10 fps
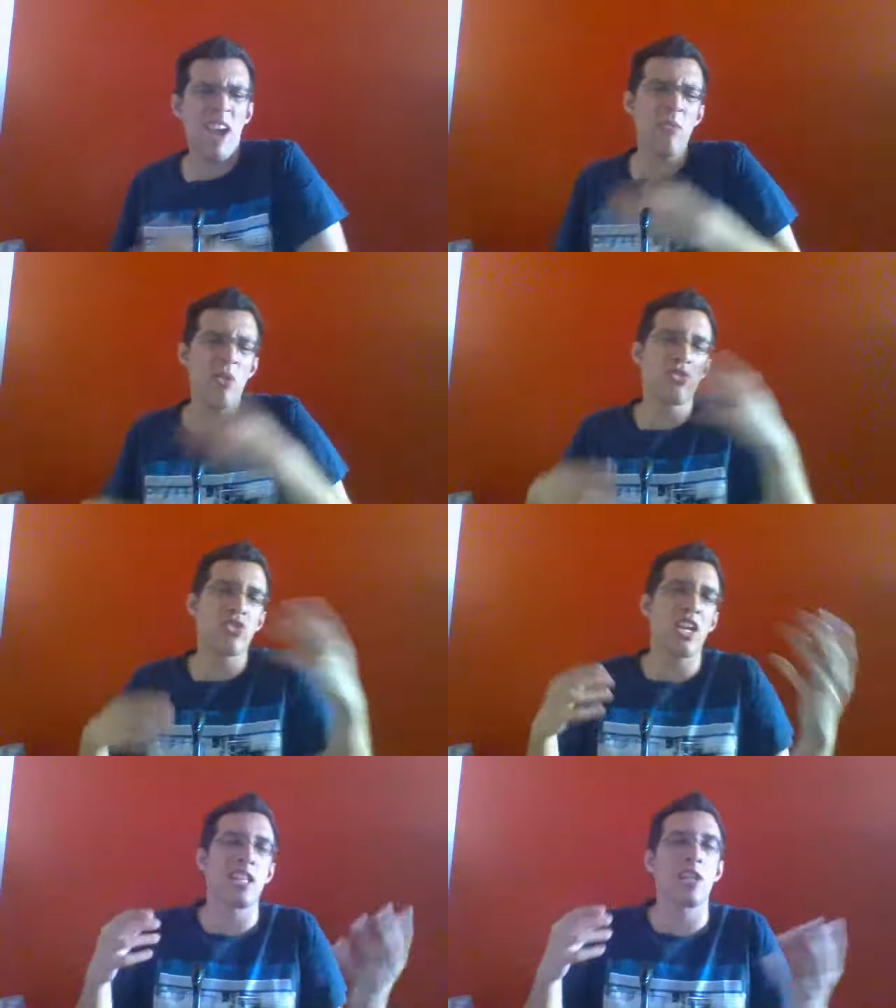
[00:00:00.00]
I'm not
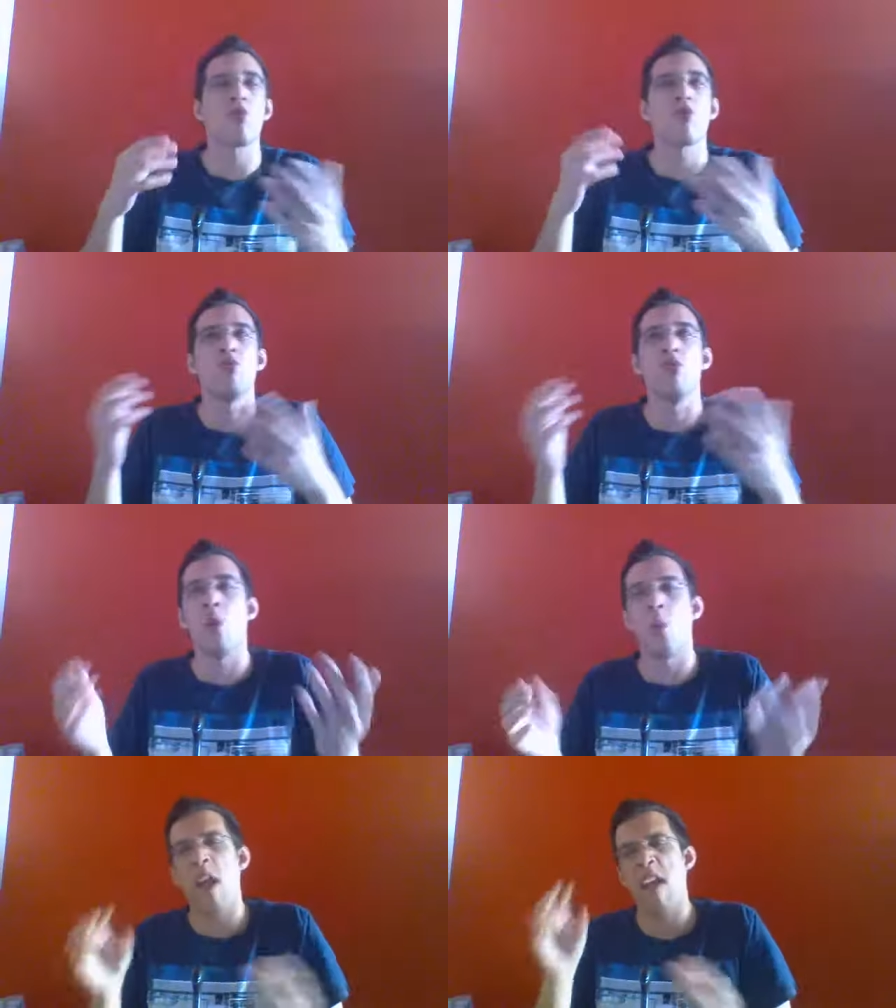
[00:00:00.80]
saying that we should
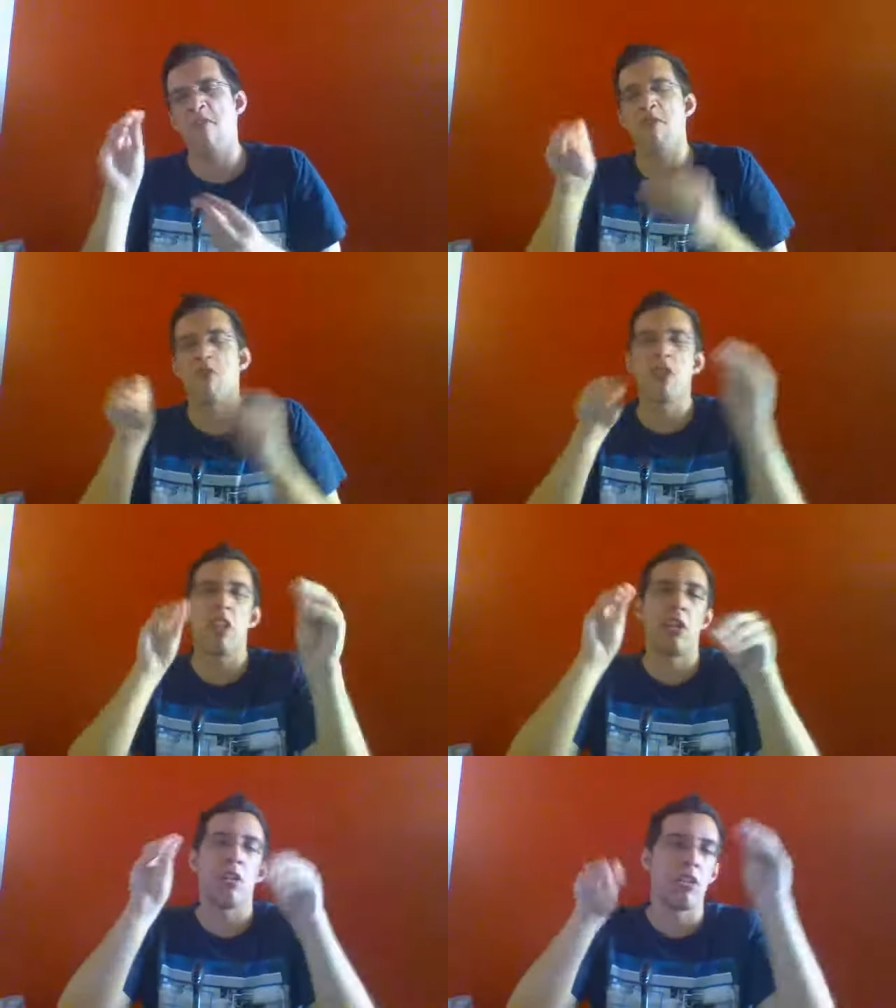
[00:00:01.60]
know every
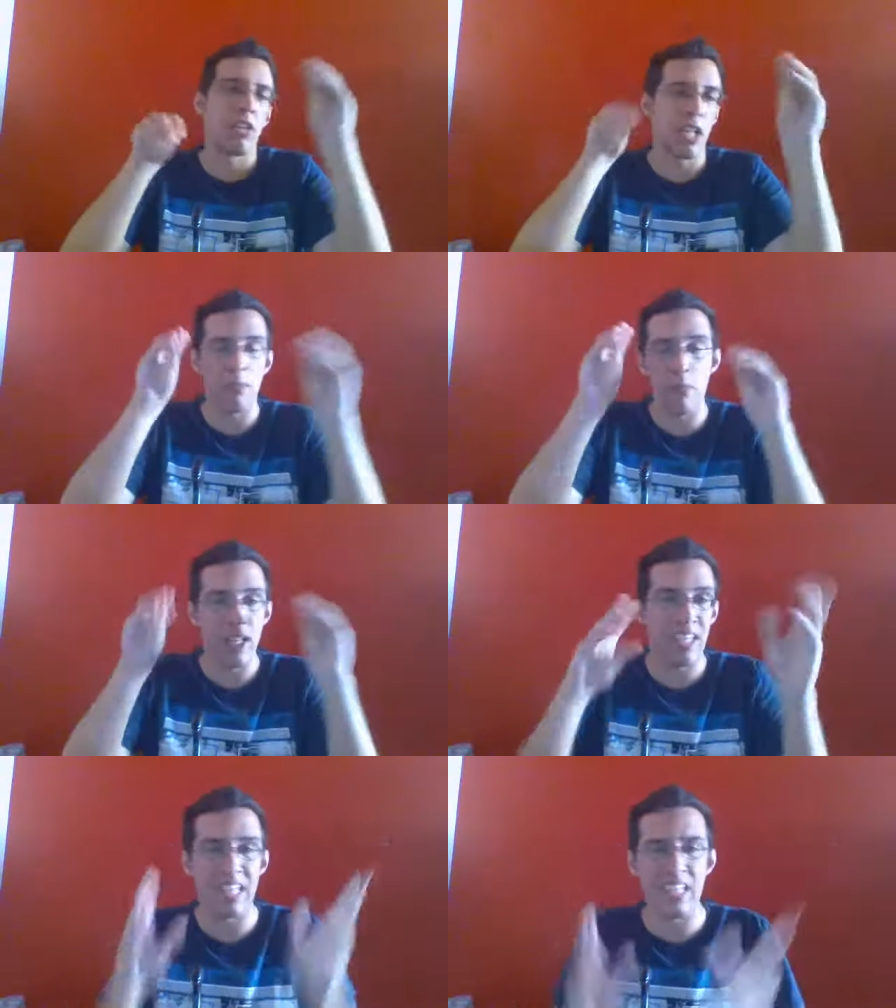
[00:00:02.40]
little nitpick
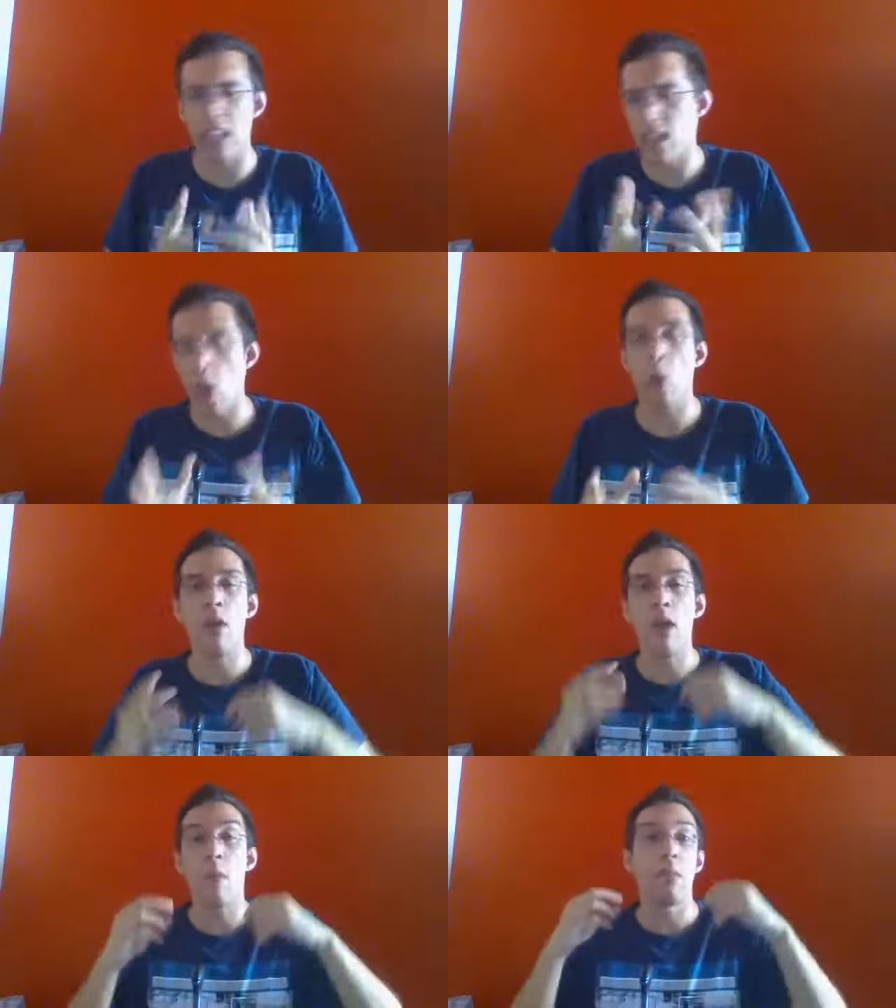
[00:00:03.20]
detail, no.
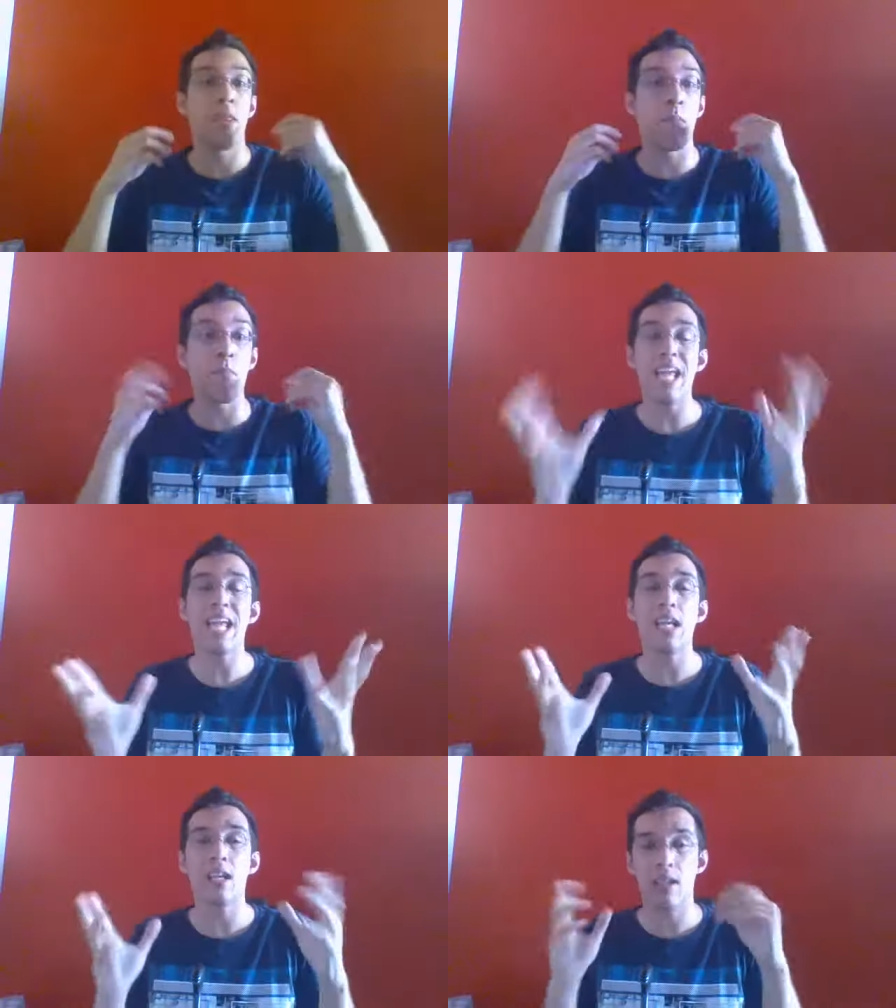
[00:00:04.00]
But the
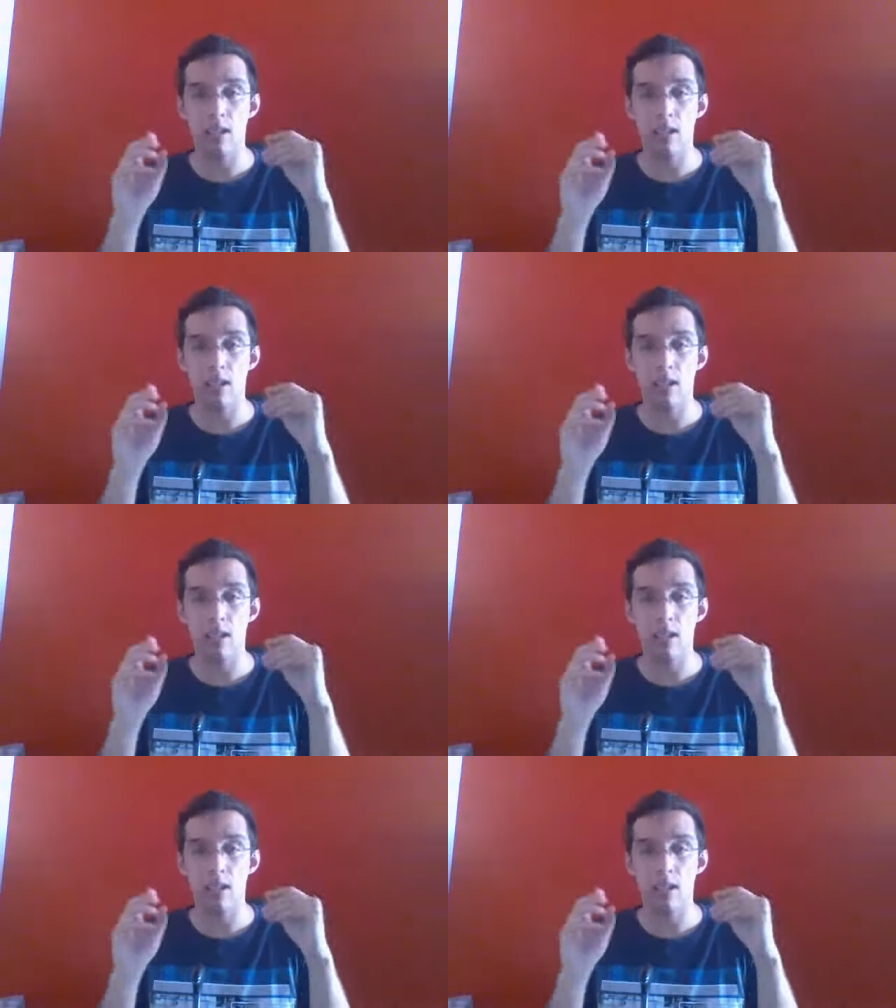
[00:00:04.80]
big,